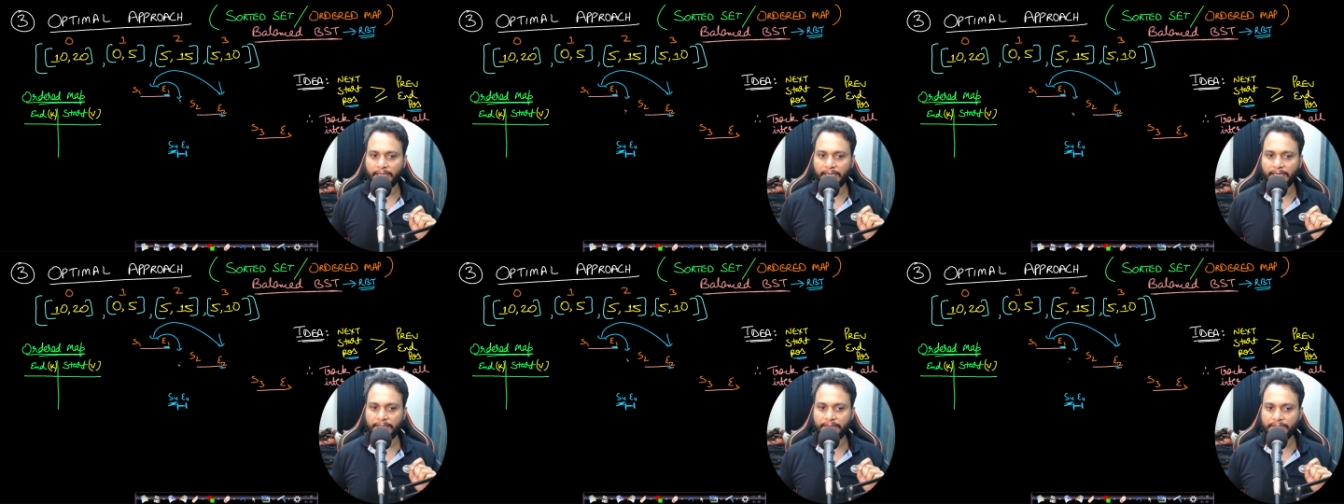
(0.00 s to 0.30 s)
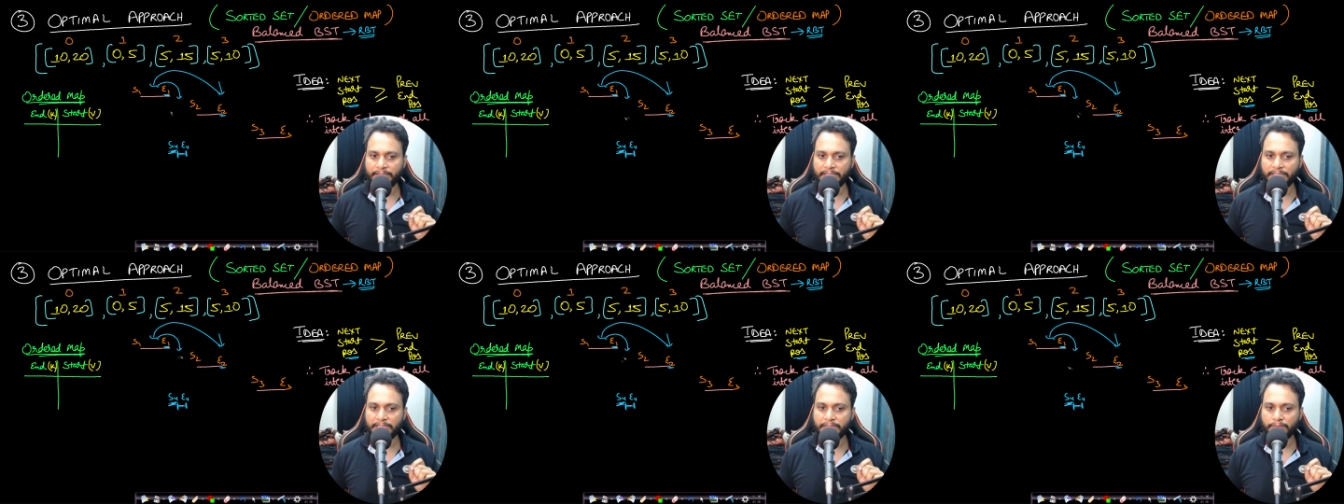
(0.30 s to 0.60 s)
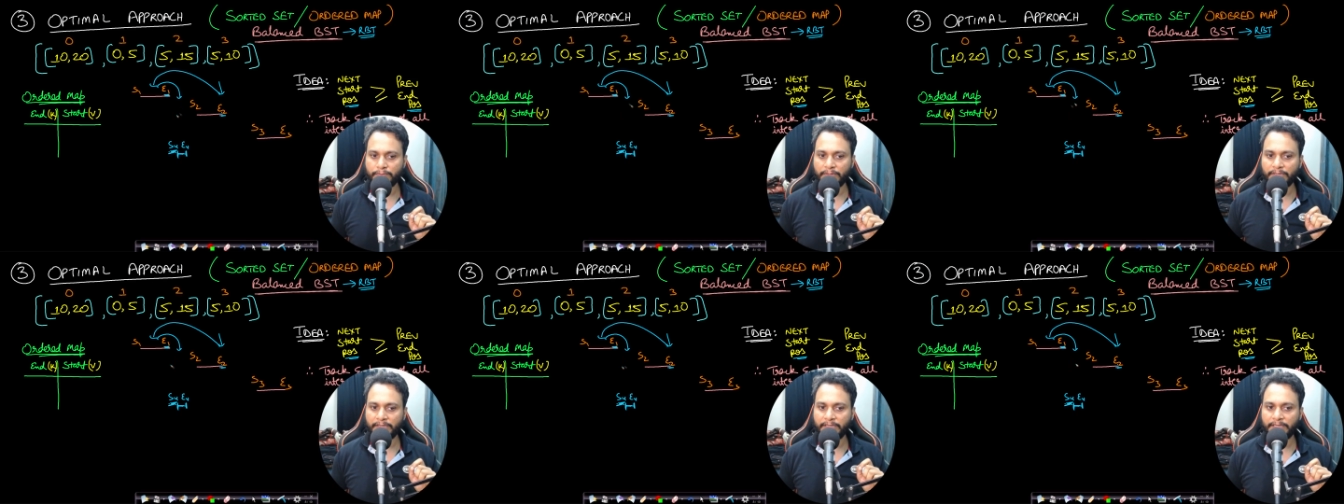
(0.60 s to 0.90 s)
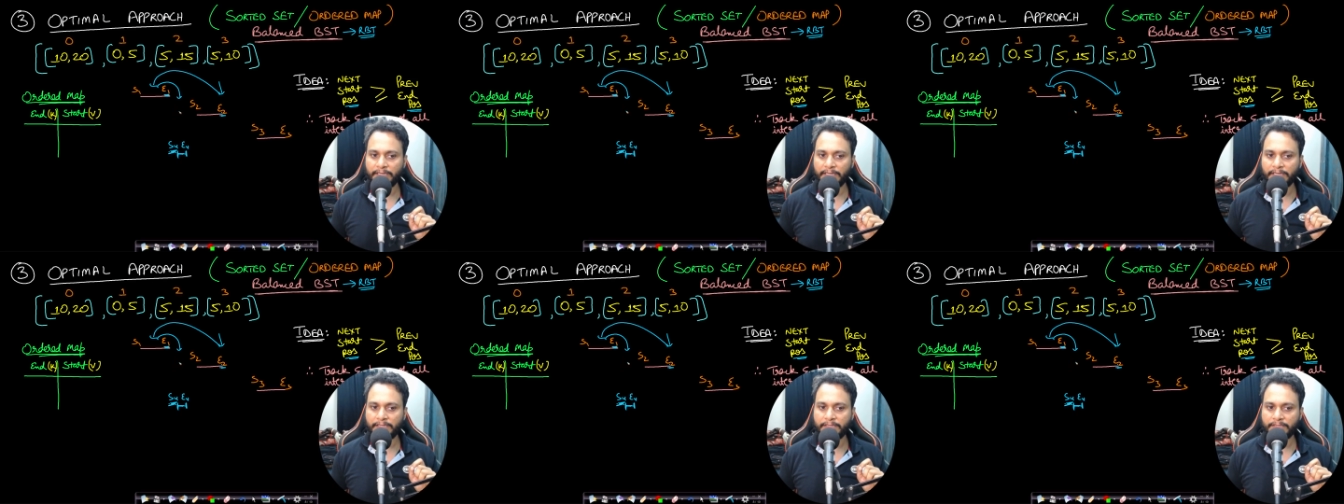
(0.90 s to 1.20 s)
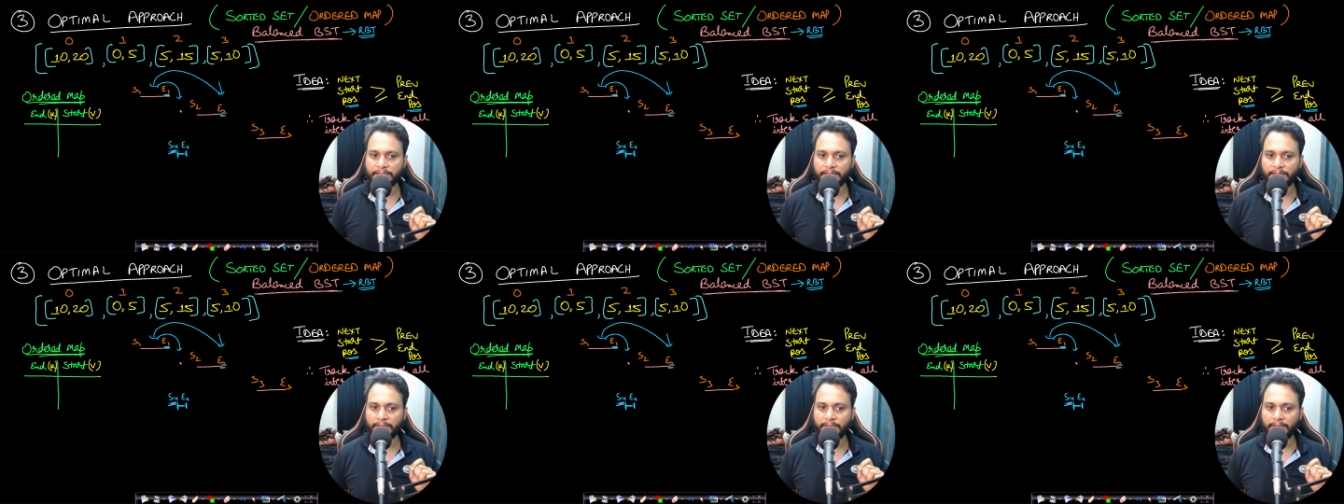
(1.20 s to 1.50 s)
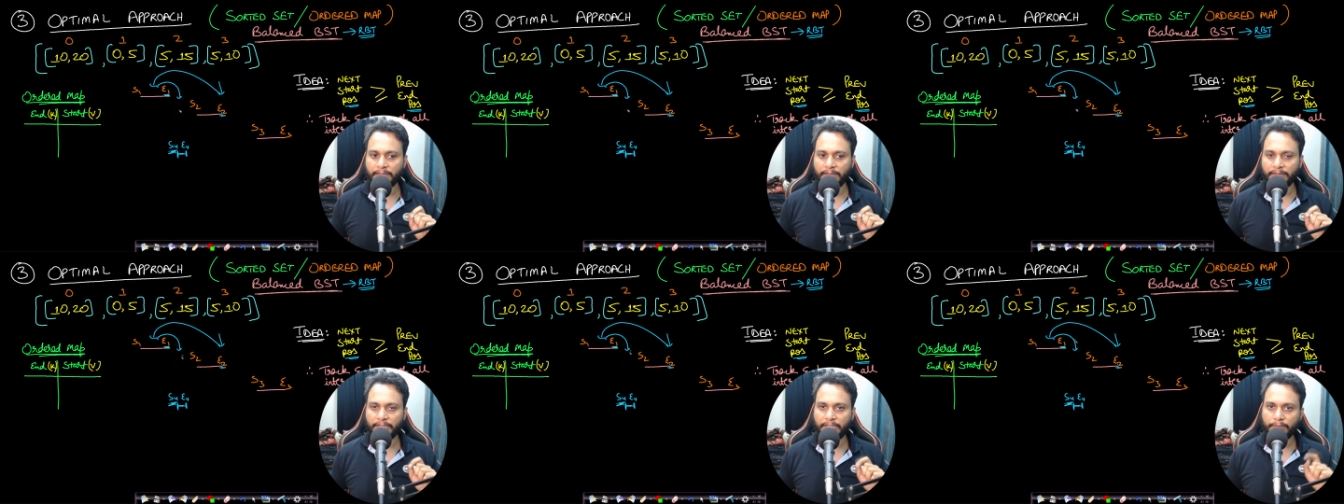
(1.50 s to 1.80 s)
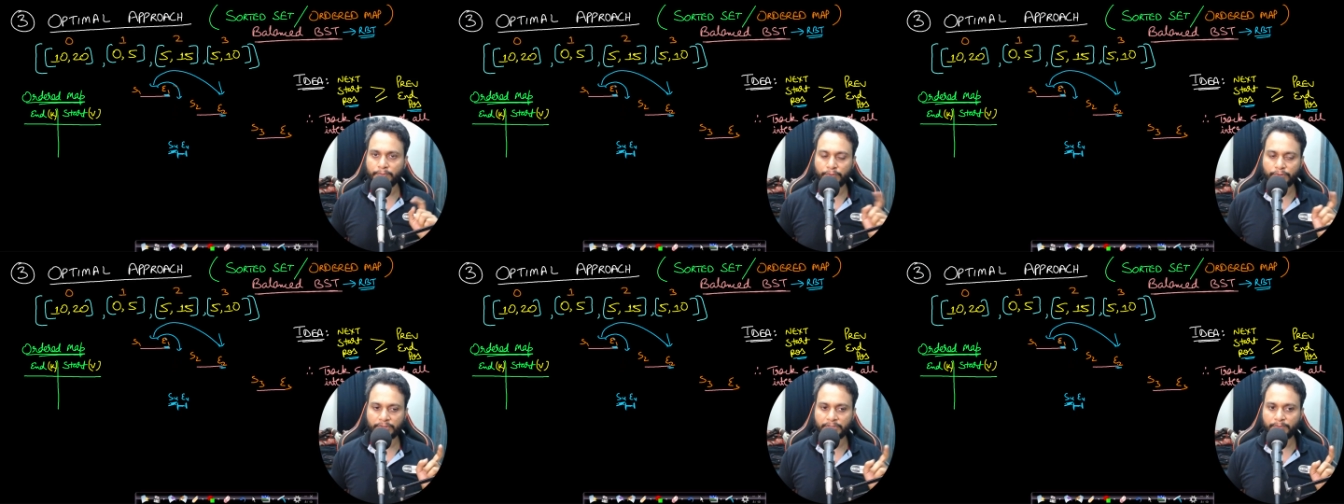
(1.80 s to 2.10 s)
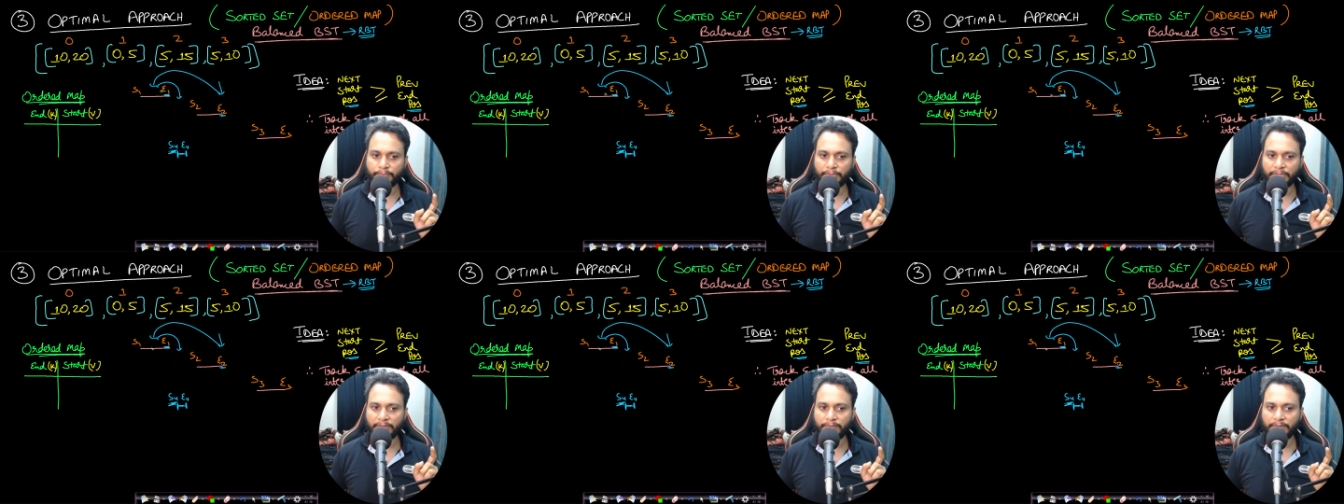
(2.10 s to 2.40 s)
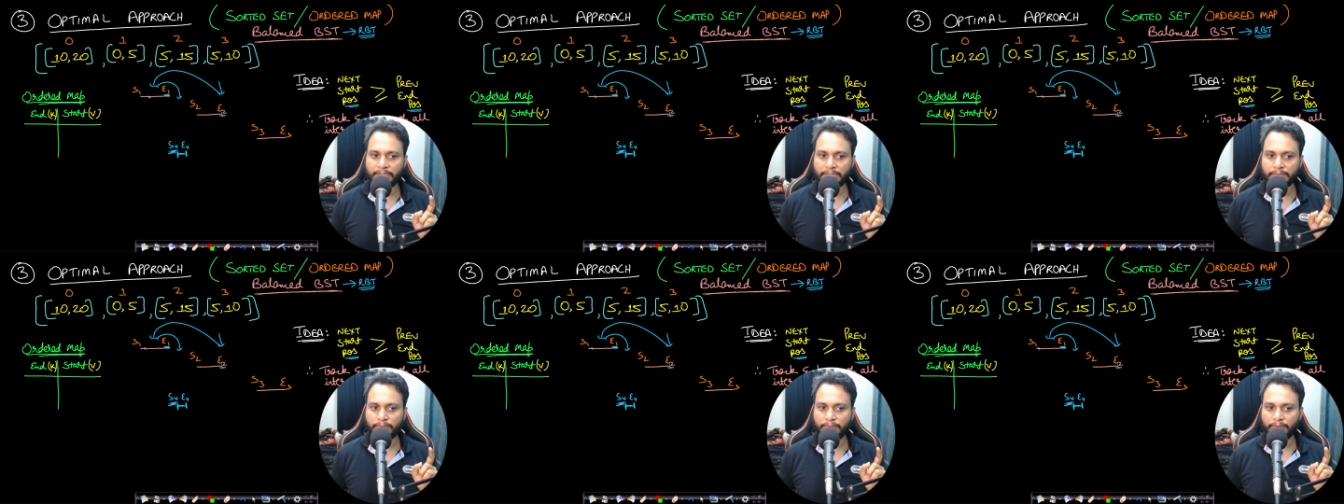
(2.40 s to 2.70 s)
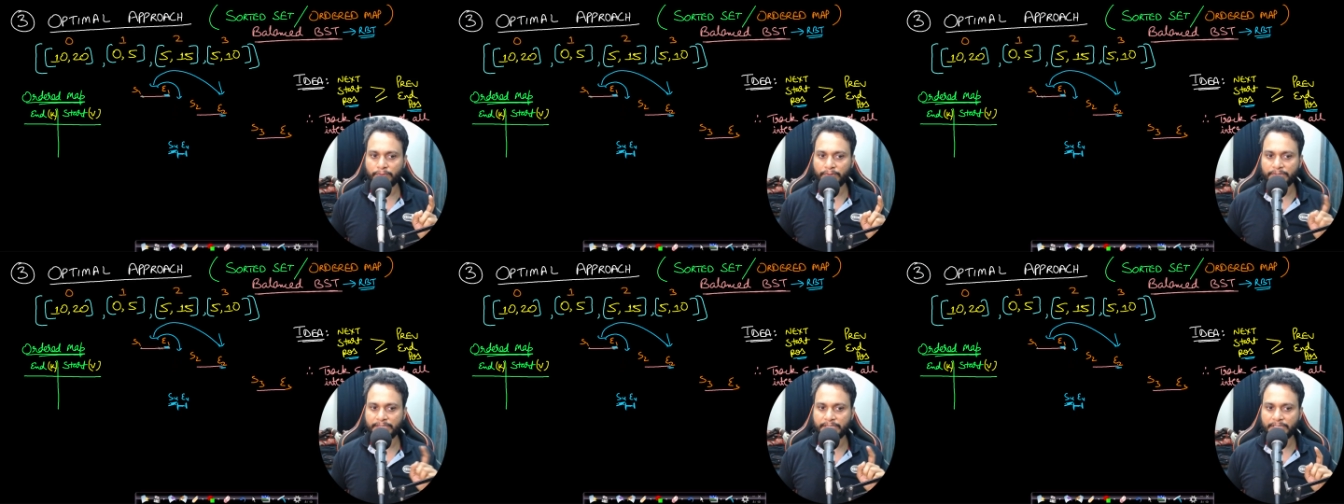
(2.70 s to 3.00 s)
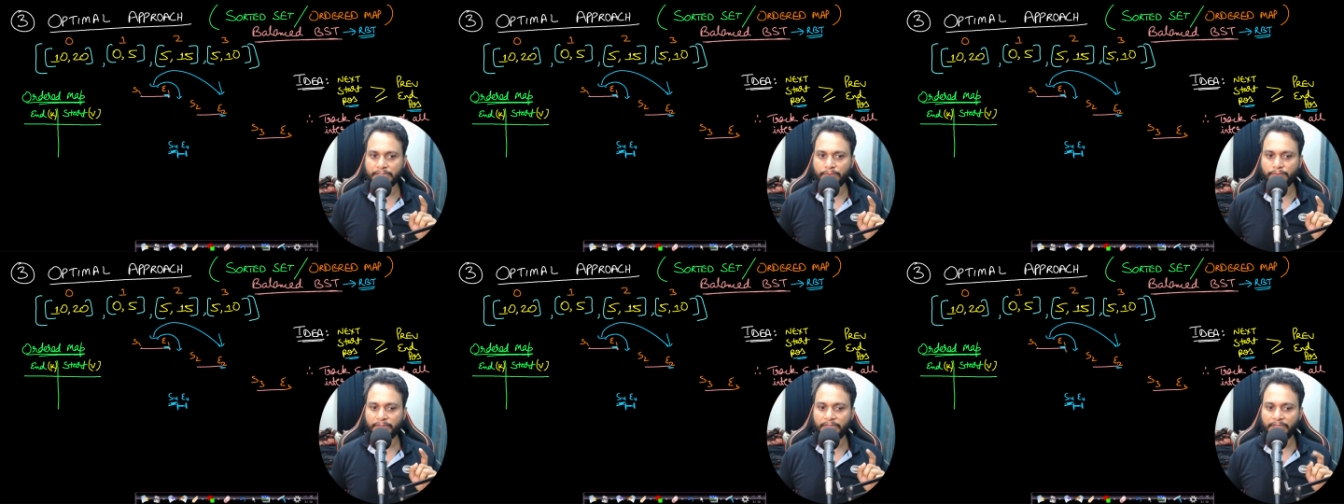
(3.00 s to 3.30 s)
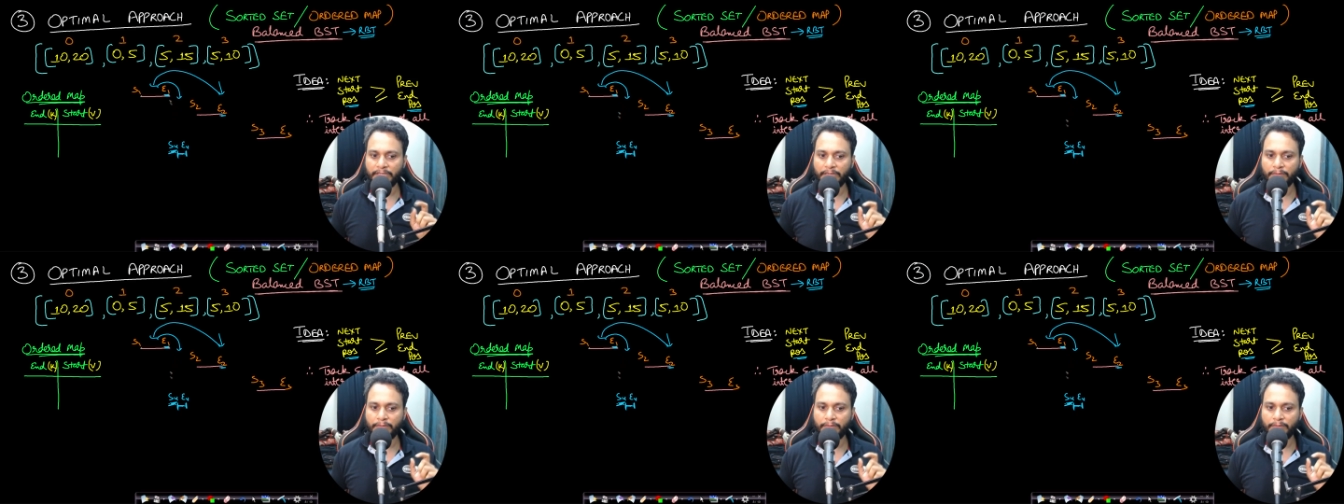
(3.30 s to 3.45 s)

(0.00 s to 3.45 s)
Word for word: And this is where it ends. Therefore, the previous one was S1,